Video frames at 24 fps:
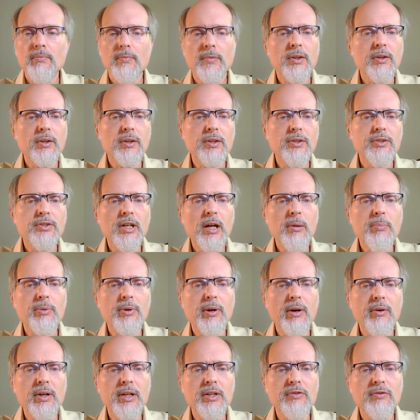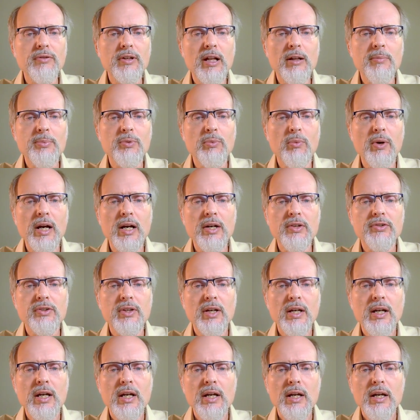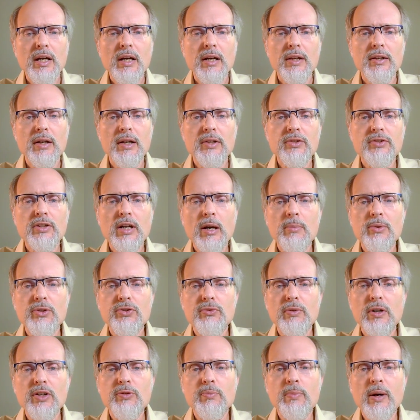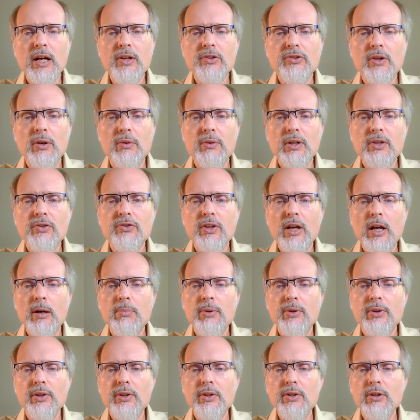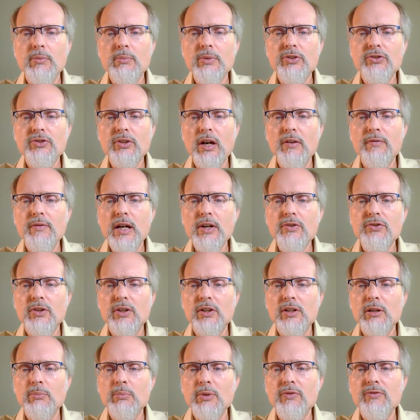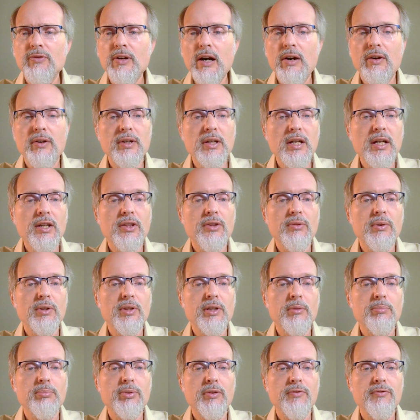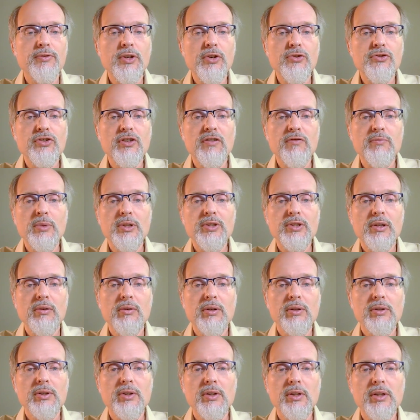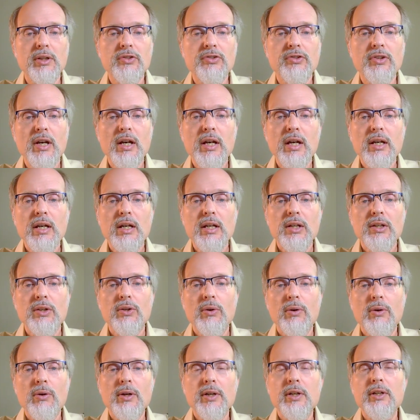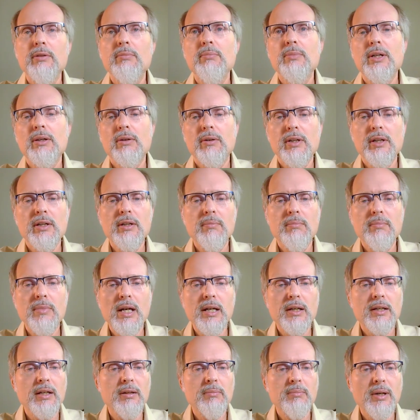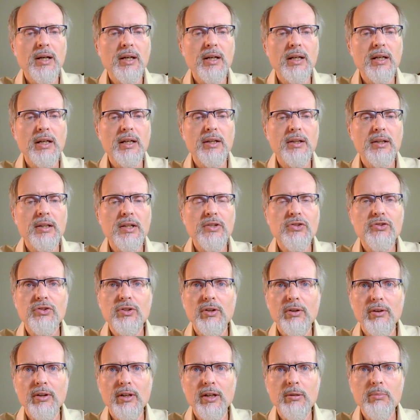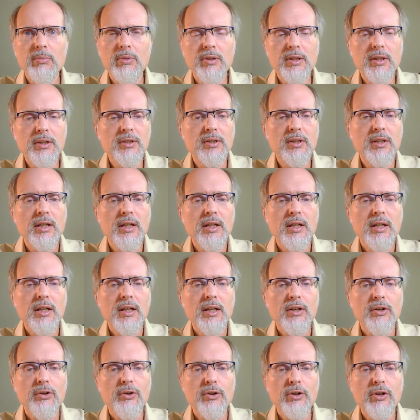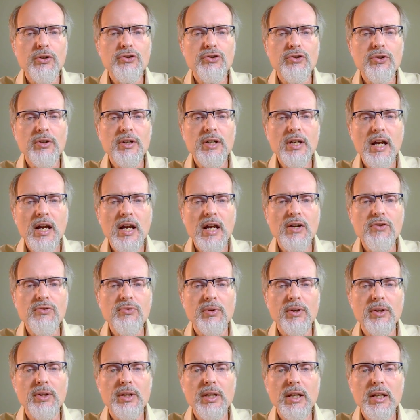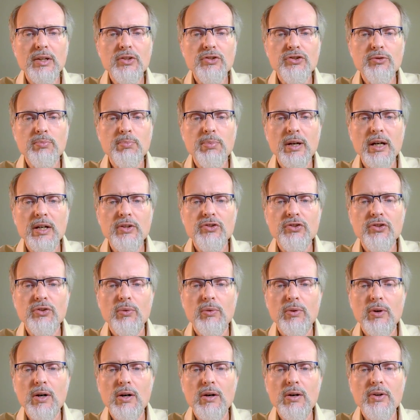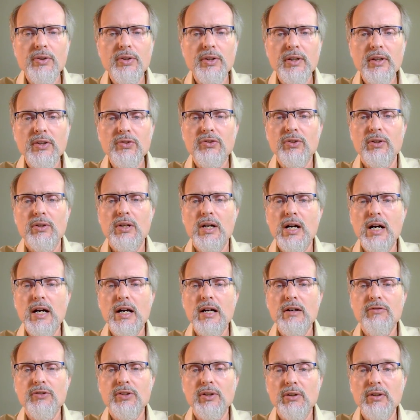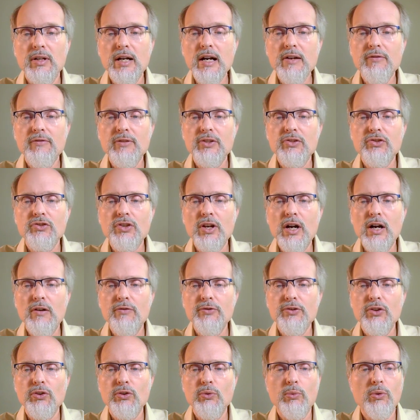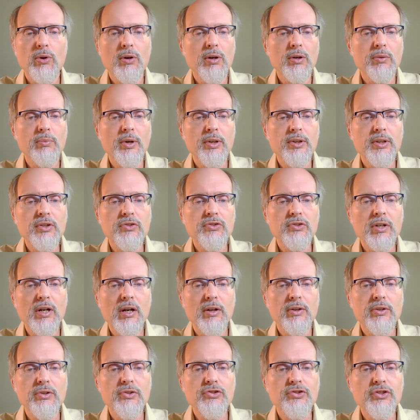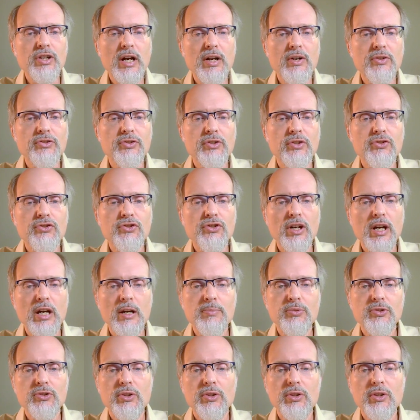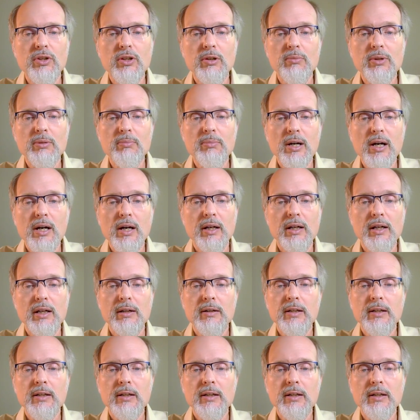The contemporary developed West thus demonstrates by its own example that human salvation can be found neither in the profusion of material goods nor in merely making money. This deliberate, nurtured hatred then spreads to all that is alive, to life itself, to the world with its colors, sounds, and shapes, to the human body.